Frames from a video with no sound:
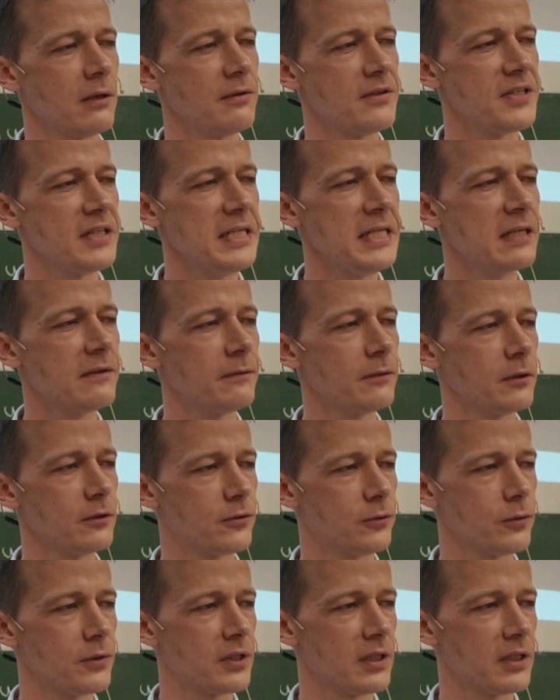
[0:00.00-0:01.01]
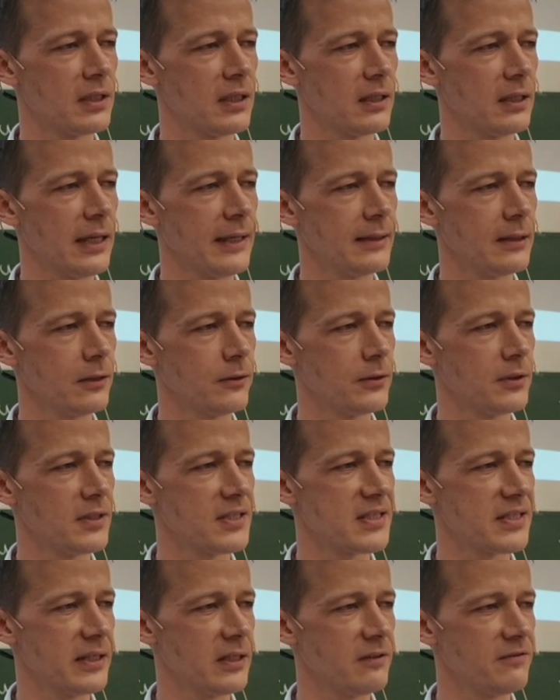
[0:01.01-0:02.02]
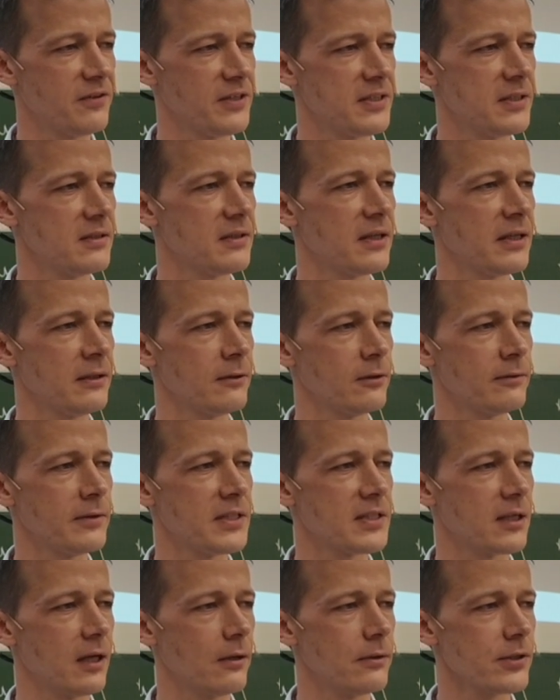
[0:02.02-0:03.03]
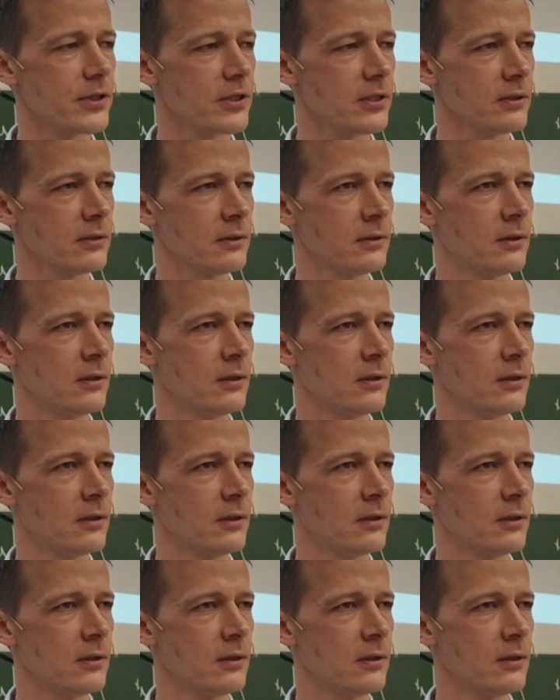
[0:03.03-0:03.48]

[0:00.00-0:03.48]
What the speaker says: is equal to the likelihood itself, is it then always Gaussian?